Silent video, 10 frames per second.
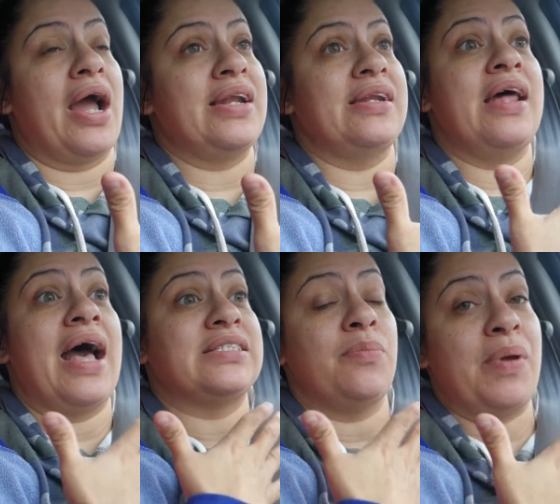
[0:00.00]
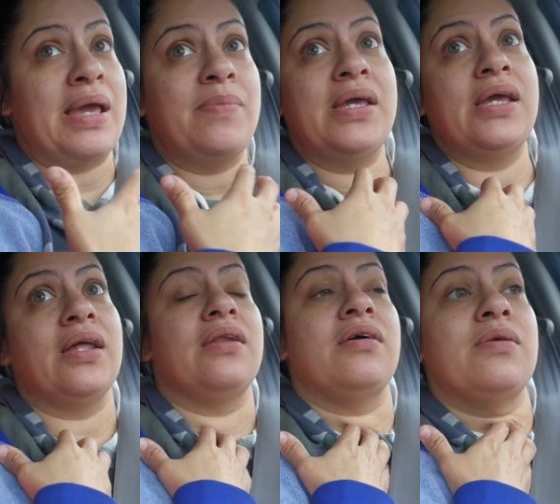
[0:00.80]
And as a baby,
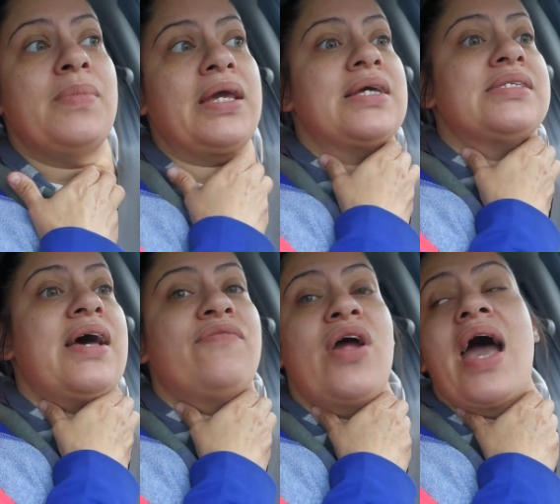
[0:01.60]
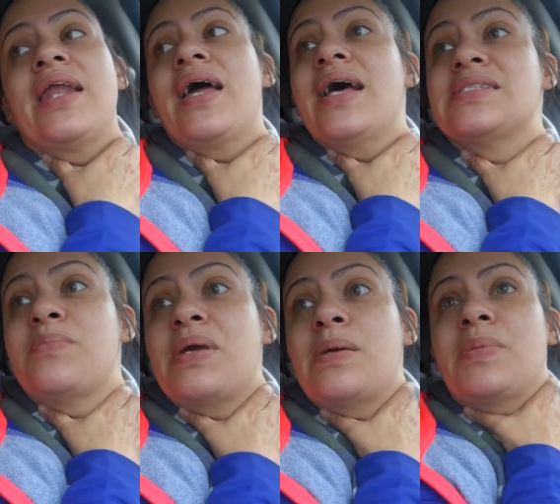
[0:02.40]
none of my kids ever had it as
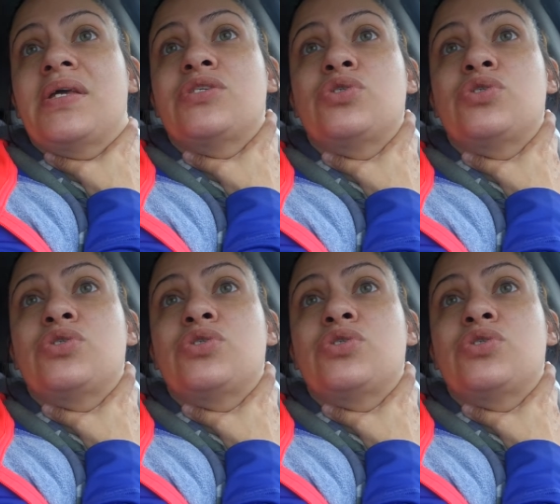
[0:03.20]
a baby.